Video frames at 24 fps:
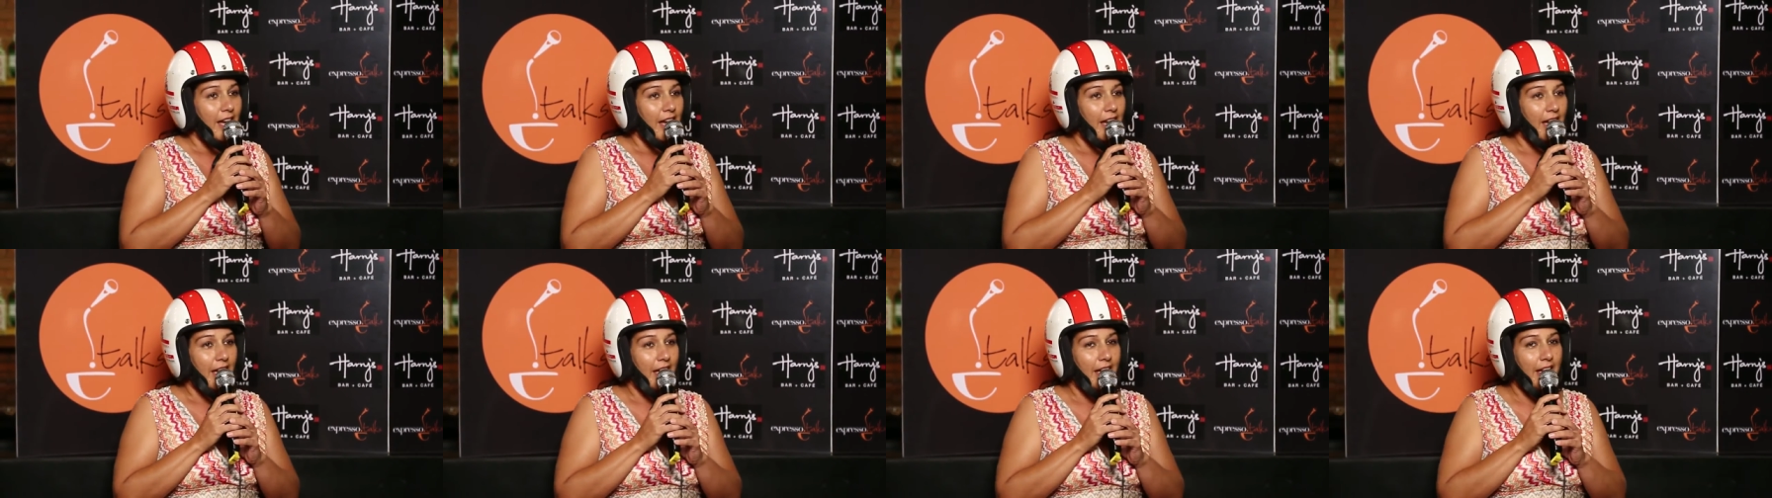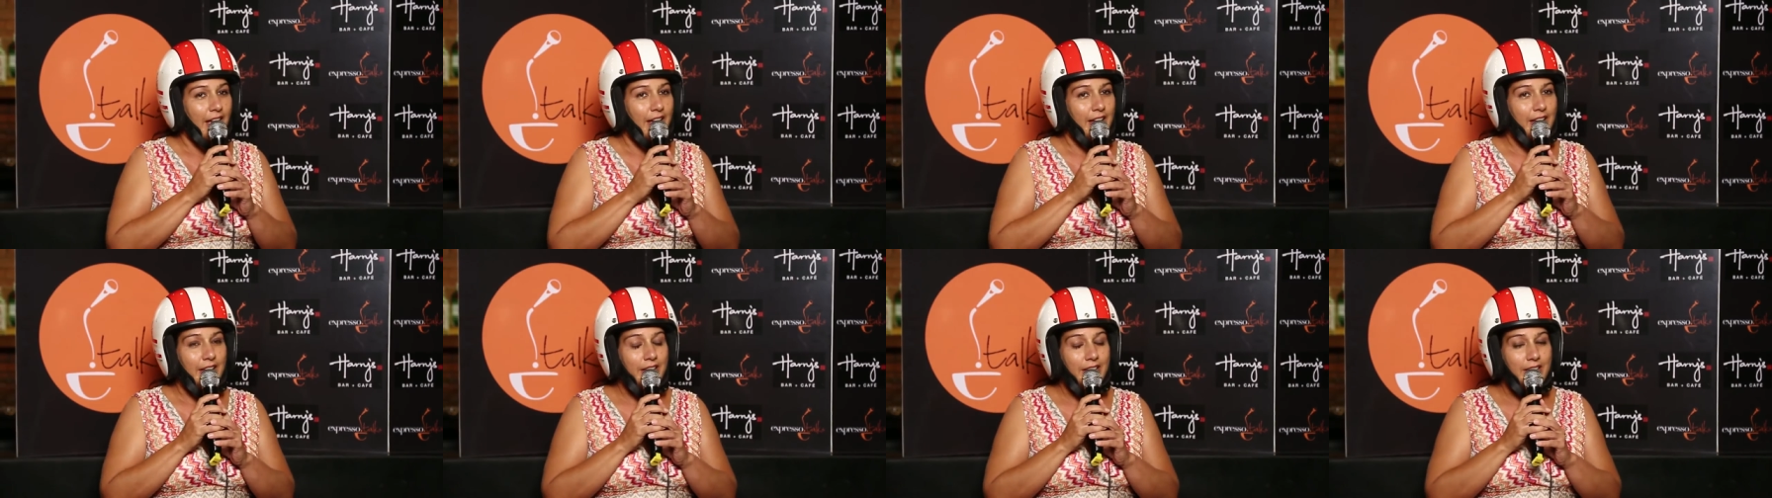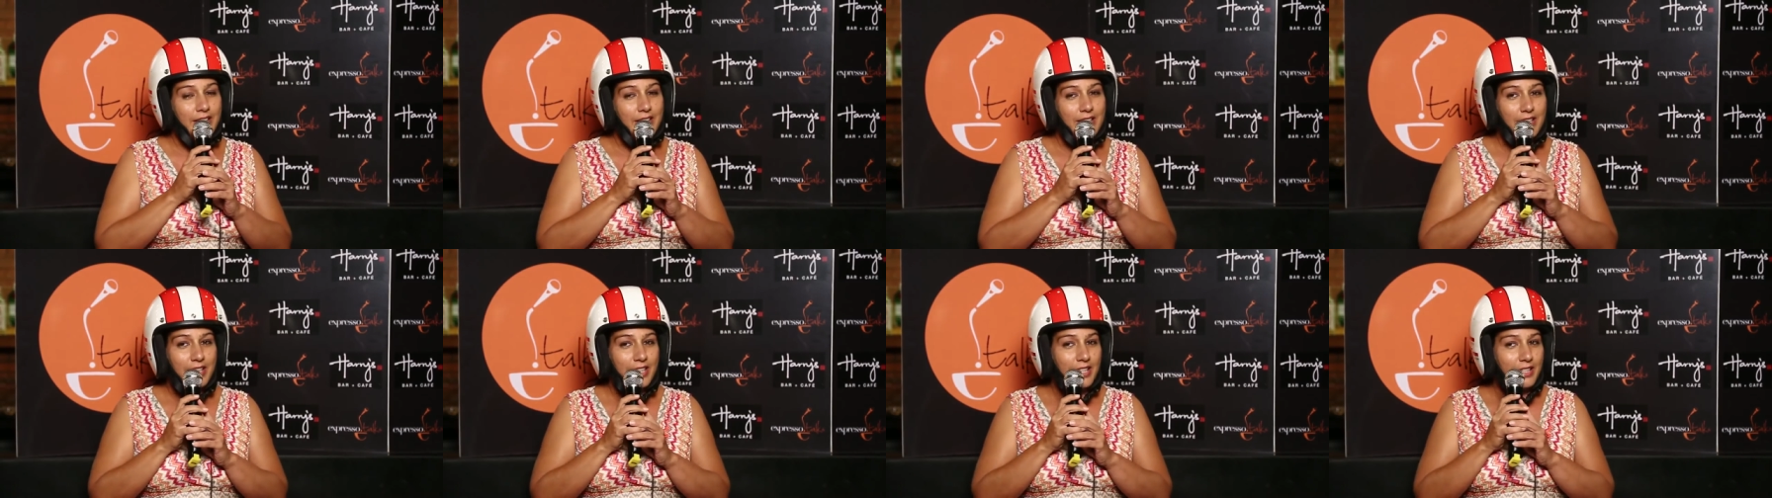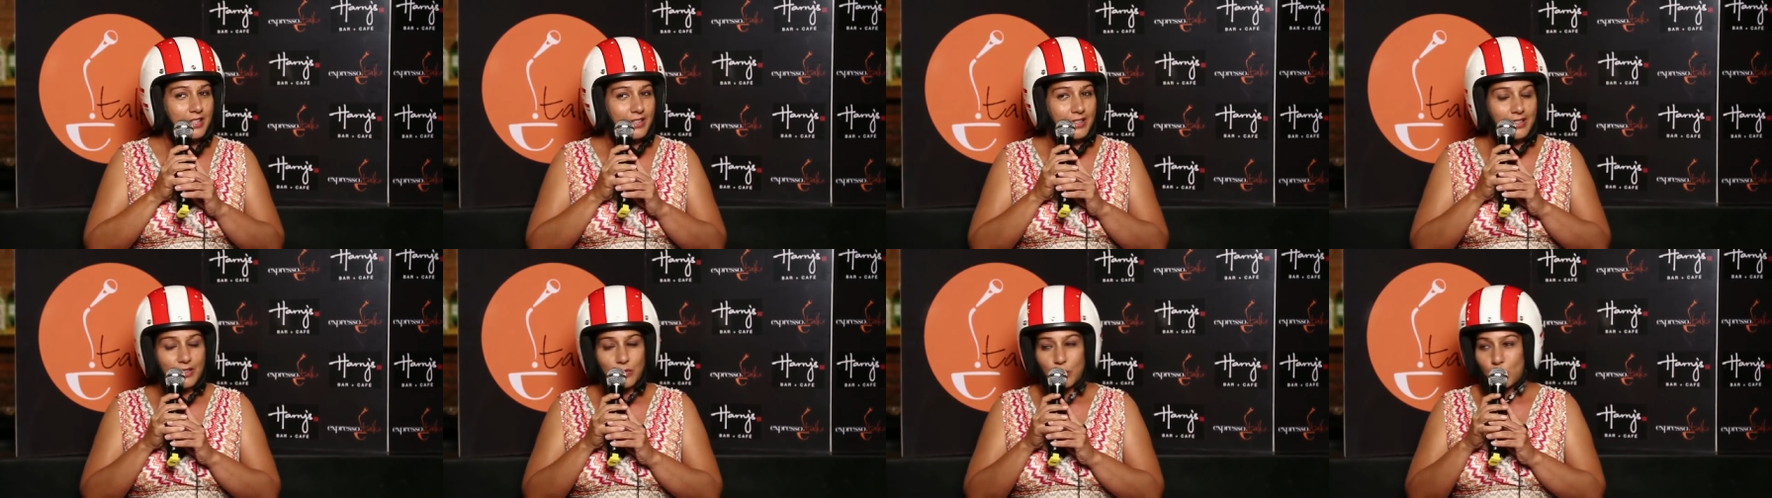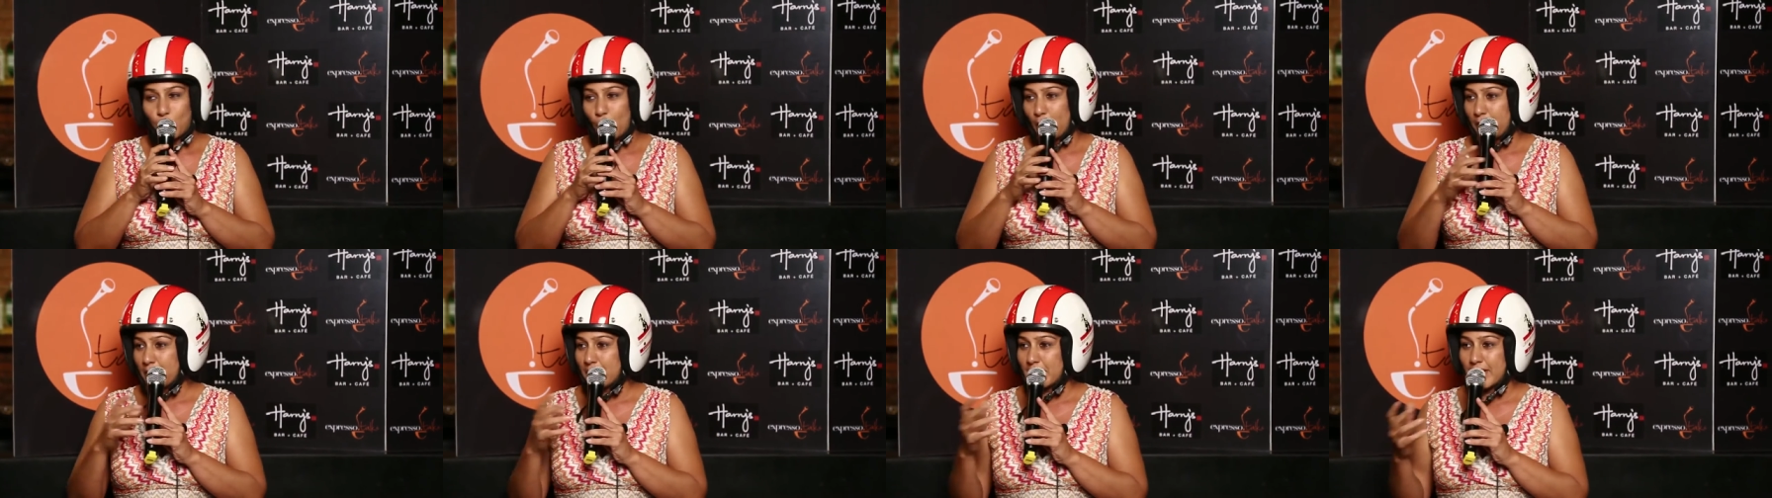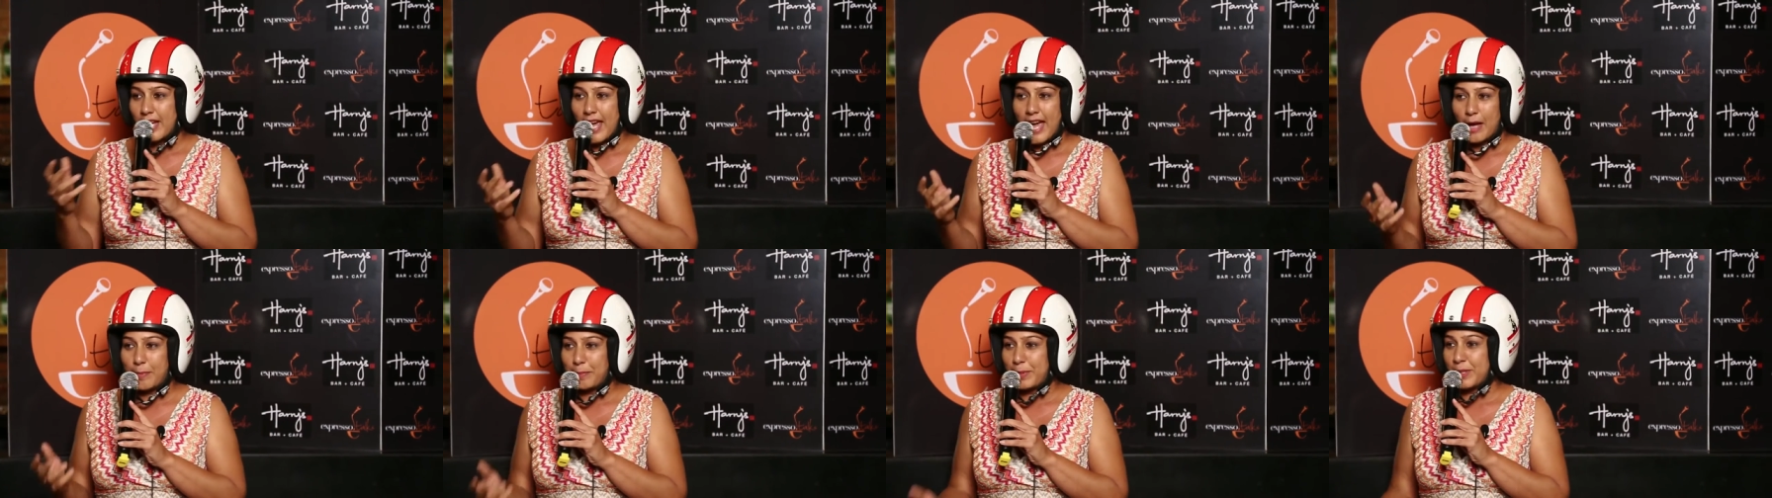And in what
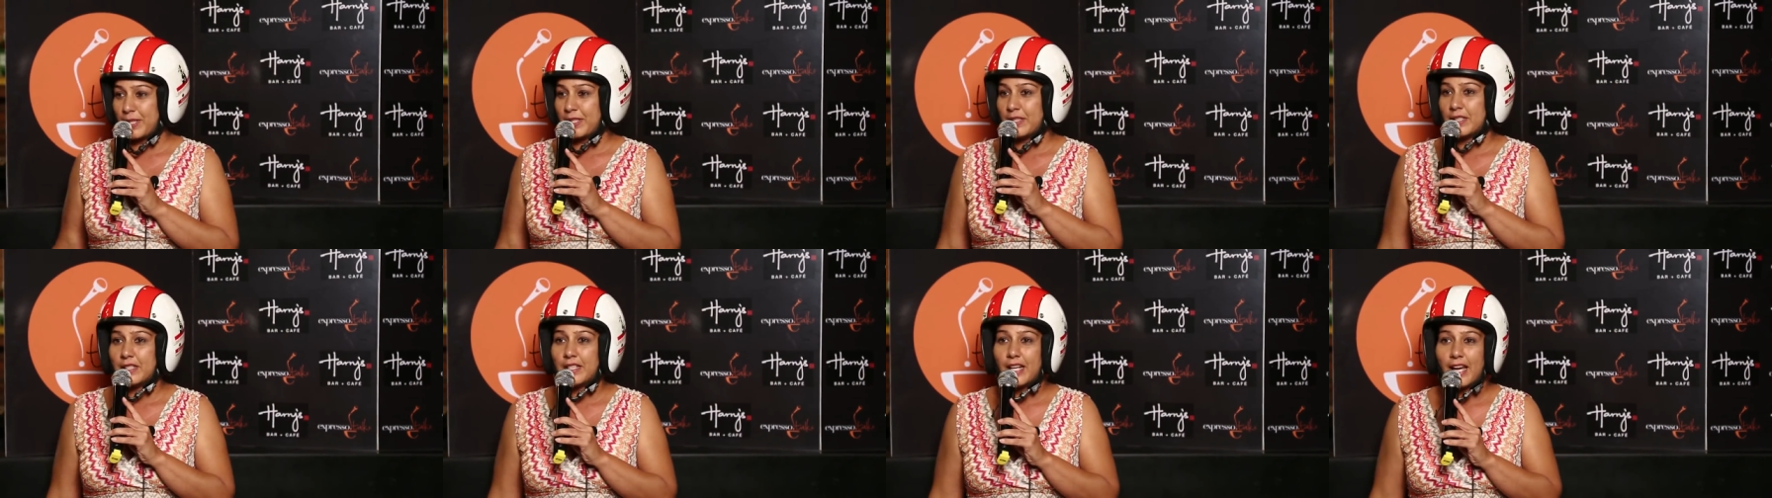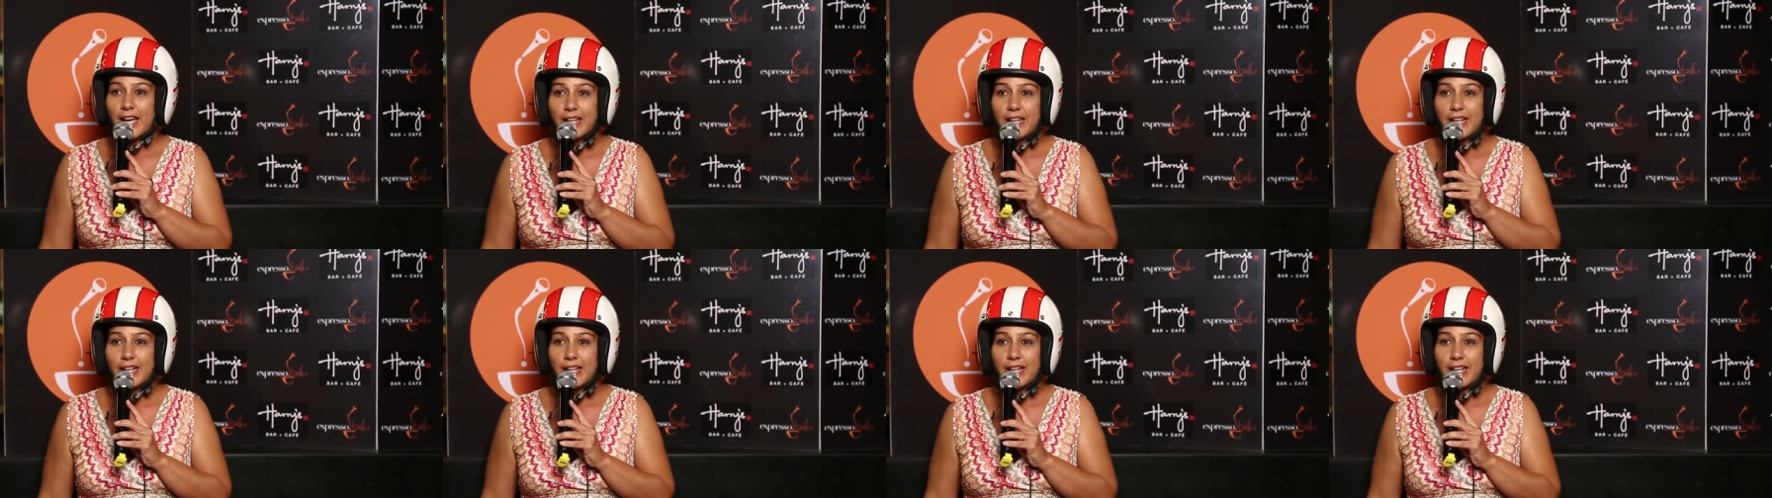happened,